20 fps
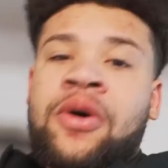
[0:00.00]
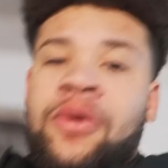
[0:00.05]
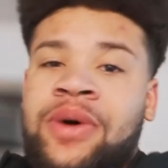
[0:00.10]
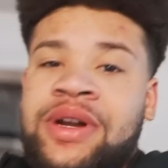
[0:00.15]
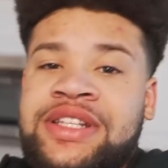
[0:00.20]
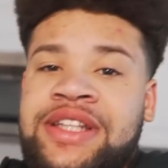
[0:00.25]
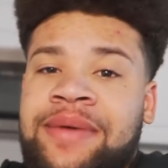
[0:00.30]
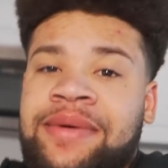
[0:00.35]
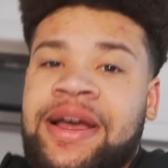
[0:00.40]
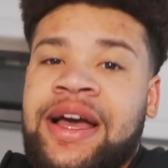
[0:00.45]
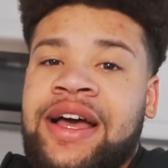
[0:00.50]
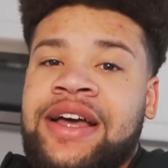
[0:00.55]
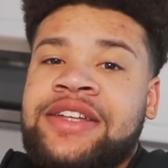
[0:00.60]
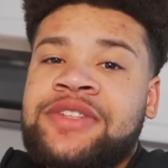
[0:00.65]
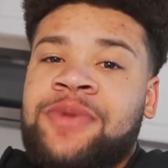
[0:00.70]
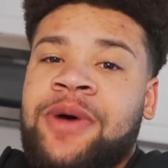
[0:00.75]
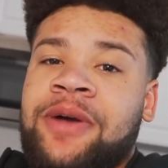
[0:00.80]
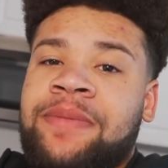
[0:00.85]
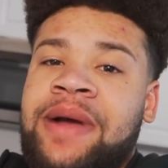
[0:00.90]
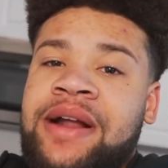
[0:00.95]
What is up,
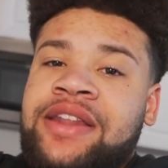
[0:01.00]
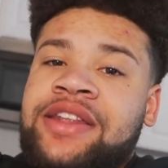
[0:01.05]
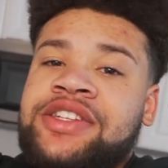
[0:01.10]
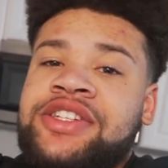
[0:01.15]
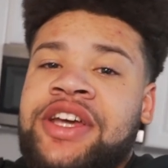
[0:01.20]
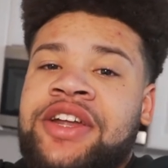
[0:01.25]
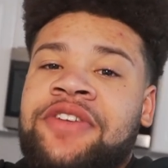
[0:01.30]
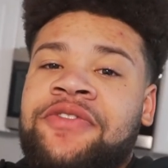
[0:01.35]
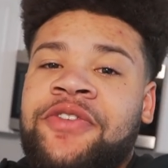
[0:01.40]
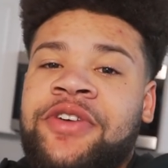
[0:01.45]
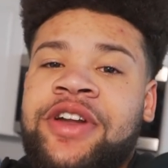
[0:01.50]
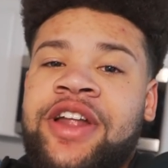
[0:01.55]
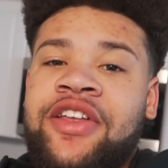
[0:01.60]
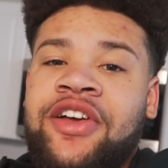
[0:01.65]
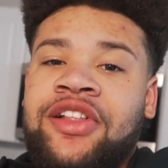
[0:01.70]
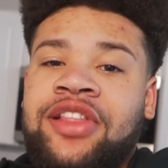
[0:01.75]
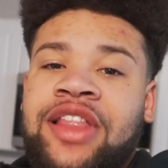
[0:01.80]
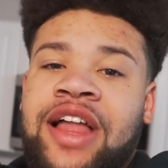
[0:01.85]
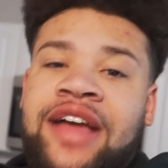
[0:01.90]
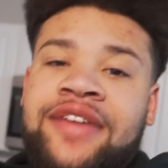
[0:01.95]
guys? Welcome back to the channel for
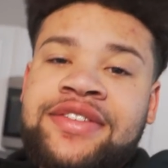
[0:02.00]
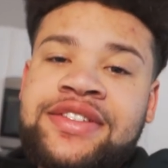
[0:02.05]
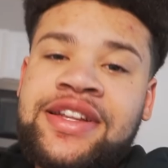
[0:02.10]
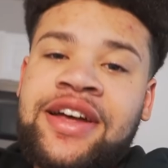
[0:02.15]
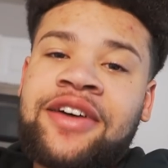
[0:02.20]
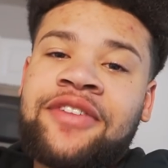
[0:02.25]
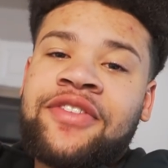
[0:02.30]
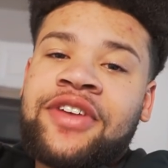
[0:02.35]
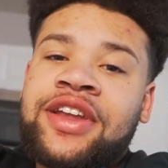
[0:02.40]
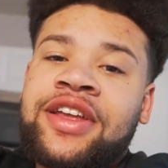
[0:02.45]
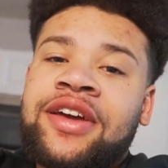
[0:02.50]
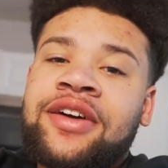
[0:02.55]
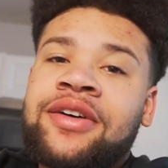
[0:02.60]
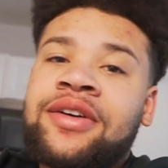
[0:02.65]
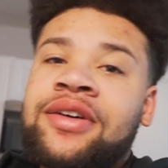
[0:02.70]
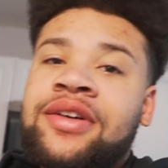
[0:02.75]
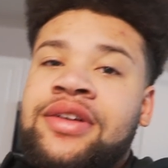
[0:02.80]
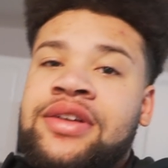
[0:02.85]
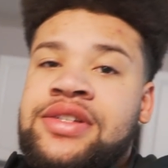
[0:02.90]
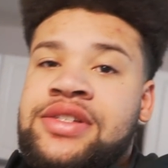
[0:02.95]
another lifestyle
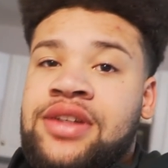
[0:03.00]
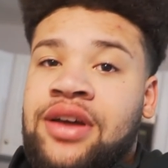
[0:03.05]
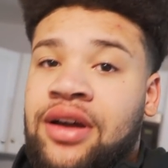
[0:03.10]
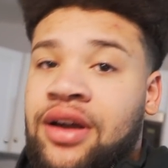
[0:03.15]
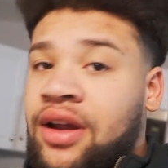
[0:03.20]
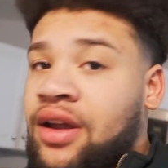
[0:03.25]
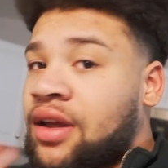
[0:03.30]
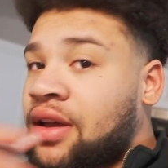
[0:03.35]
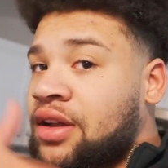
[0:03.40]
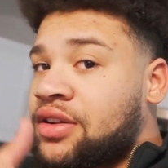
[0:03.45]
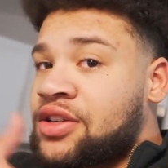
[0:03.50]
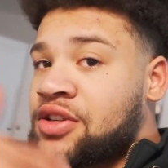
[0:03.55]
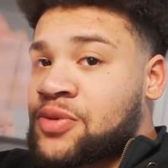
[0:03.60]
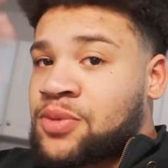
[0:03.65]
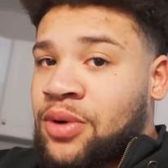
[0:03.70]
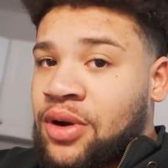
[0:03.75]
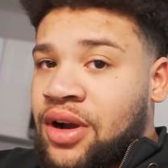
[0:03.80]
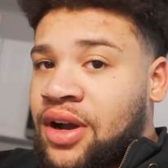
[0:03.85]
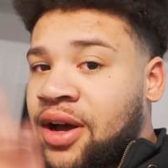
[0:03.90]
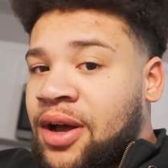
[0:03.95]
video. Sorry, I
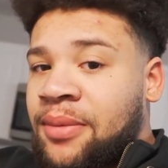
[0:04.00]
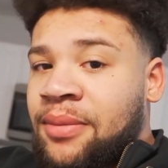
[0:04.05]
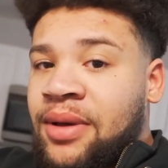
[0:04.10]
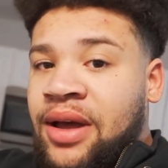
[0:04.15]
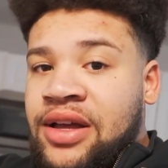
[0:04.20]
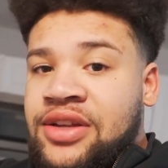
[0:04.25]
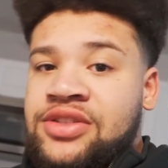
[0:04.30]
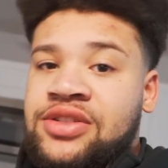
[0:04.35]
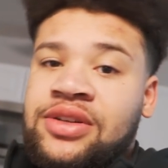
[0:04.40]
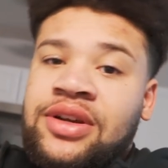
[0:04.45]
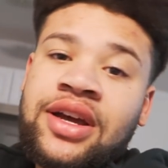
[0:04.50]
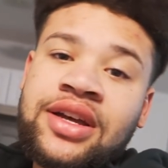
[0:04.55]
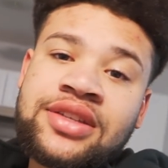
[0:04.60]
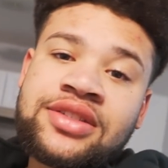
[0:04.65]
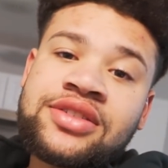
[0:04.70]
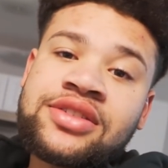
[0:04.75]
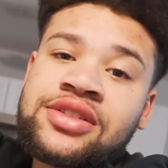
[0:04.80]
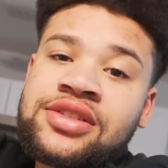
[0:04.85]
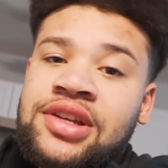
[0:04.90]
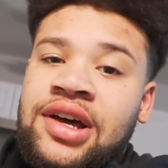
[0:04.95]
just woke up, as you
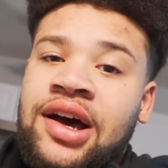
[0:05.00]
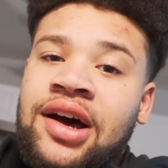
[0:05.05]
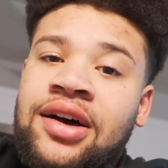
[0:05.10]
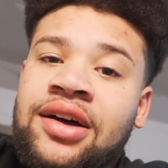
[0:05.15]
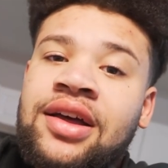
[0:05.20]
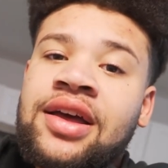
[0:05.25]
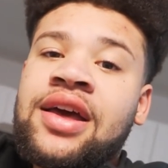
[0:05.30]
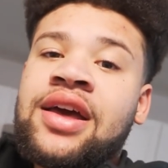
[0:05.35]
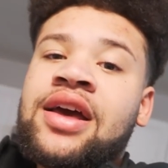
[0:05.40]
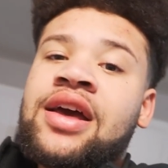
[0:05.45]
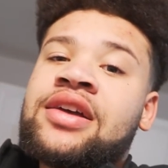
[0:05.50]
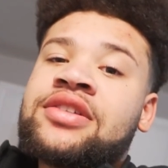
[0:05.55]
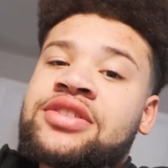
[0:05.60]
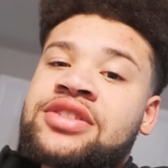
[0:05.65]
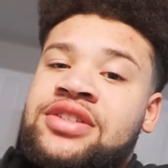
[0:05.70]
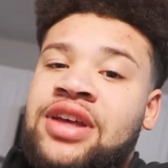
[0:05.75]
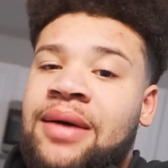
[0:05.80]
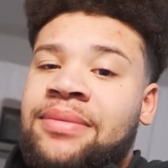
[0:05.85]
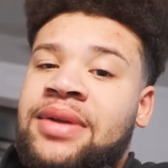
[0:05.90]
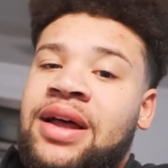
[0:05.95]
guys just saw.
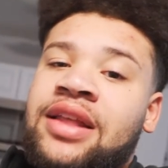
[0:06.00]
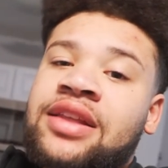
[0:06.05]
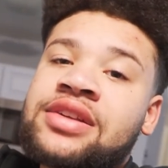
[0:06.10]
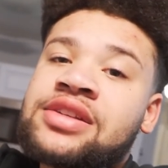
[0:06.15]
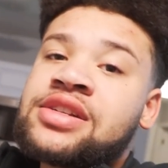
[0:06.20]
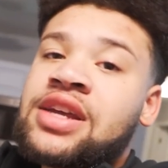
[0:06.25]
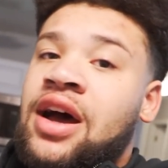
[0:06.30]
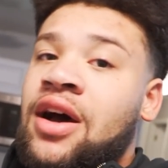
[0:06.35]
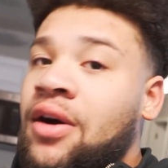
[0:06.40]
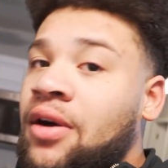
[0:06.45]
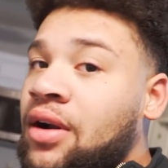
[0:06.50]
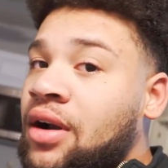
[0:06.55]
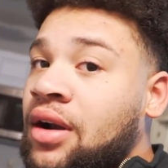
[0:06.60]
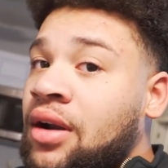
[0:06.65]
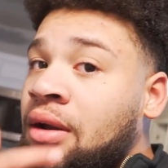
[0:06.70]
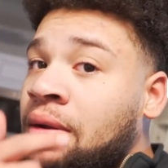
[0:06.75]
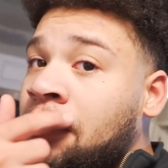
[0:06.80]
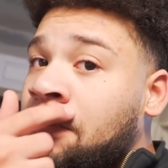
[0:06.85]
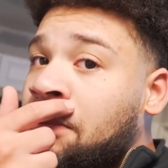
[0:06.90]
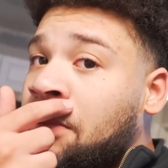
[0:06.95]
Just hopped out of the
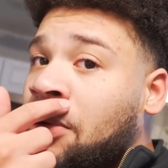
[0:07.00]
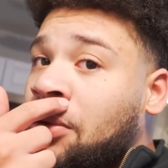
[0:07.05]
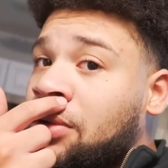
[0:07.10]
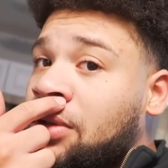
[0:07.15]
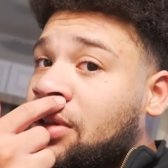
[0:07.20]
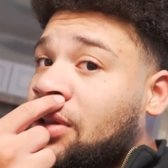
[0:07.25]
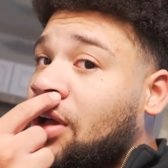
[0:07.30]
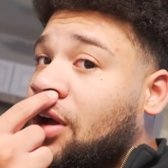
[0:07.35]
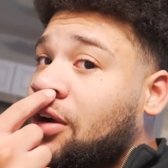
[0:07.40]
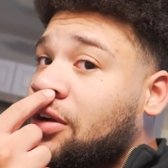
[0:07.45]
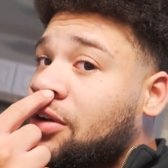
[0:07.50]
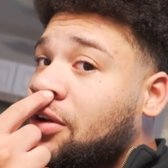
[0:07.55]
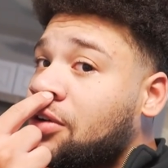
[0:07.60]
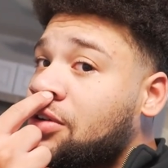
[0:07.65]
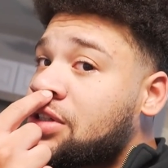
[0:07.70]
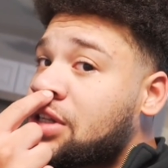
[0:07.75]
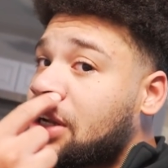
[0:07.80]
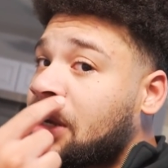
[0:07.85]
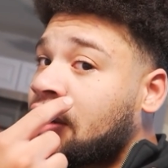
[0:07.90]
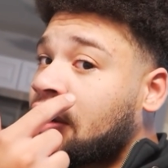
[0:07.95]
shower, pulled a long
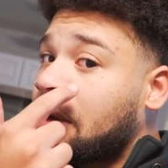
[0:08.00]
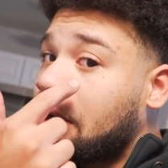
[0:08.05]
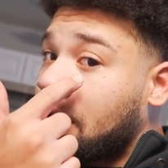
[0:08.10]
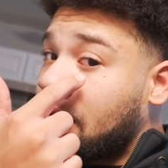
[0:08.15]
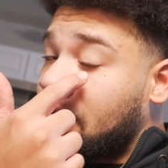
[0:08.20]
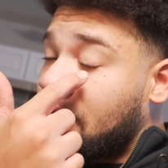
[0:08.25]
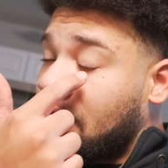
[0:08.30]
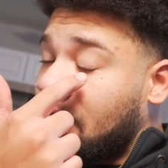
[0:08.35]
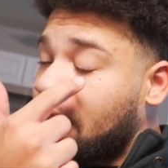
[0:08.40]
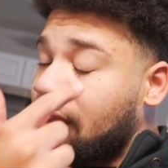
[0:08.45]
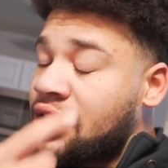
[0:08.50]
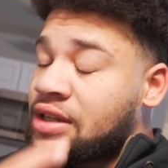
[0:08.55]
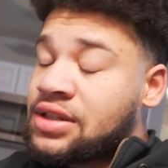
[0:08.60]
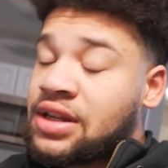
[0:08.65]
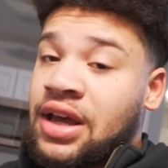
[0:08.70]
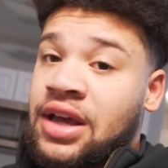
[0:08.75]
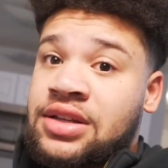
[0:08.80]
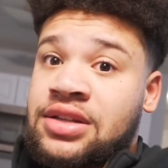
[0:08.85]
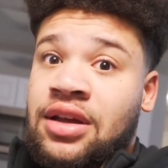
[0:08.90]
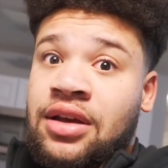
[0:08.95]
nose hair, and now
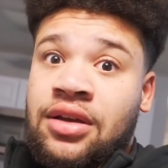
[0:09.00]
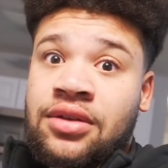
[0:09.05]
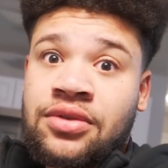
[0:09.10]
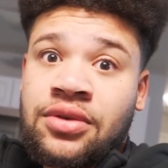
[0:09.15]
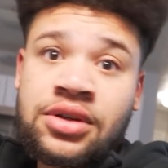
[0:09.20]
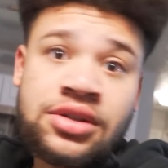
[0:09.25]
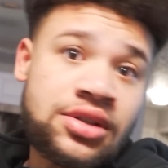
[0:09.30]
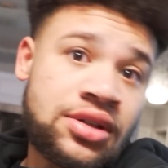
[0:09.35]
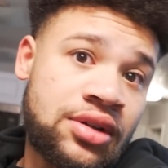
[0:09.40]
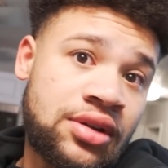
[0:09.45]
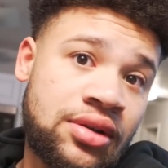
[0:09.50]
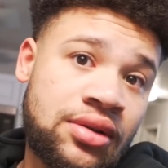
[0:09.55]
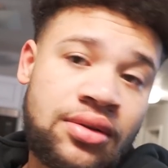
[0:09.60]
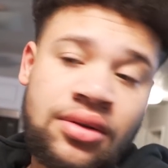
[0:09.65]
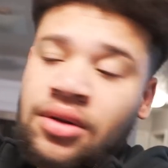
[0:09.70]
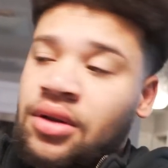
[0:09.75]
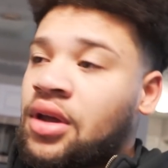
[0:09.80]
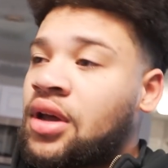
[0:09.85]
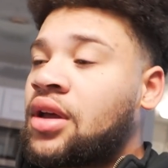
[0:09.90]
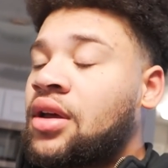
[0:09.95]
this eye is like a twitchy.
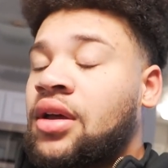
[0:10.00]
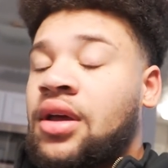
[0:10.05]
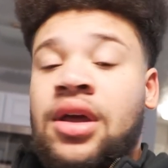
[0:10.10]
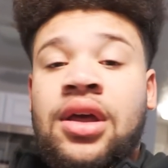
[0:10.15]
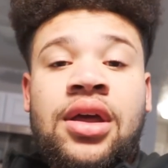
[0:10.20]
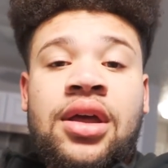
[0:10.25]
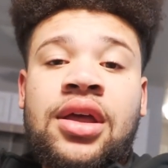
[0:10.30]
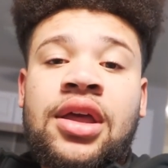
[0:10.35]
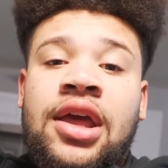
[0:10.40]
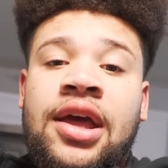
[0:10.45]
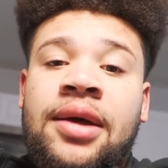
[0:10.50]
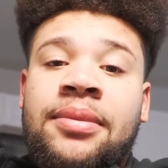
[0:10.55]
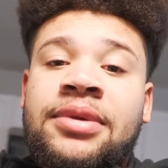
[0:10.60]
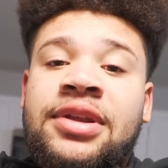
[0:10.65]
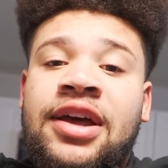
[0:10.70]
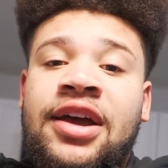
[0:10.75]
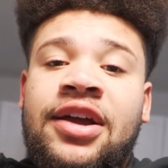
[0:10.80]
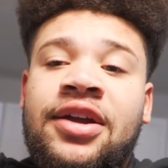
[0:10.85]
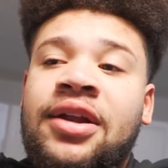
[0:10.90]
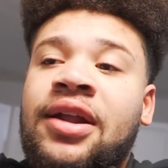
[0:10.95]
Yeah, I'm
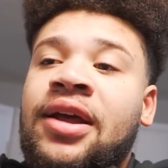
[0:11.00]
tired.